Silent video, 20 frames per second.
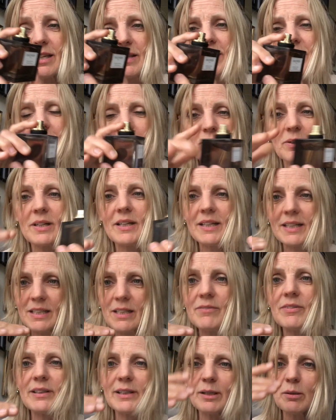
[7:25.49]
And they're kind
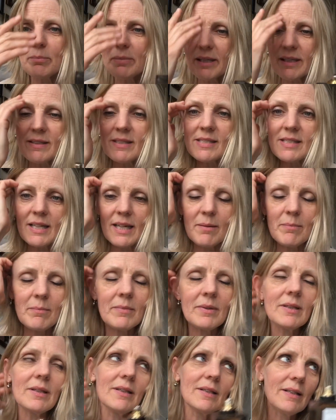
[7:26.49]
of a little bit in the
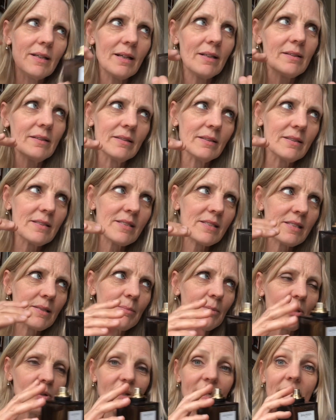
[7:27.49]
same,
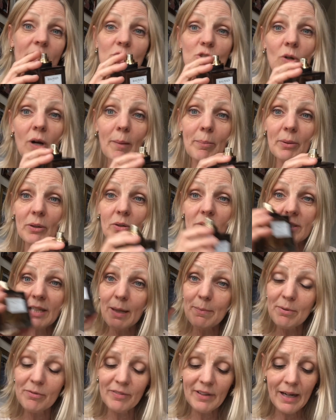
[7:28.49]
similar kind of tropical
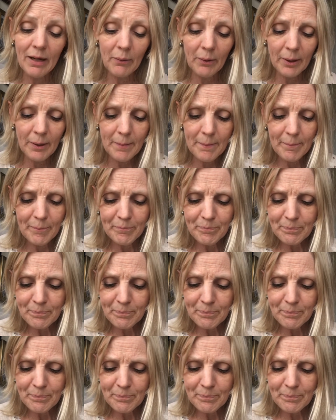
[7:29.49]
type of flower.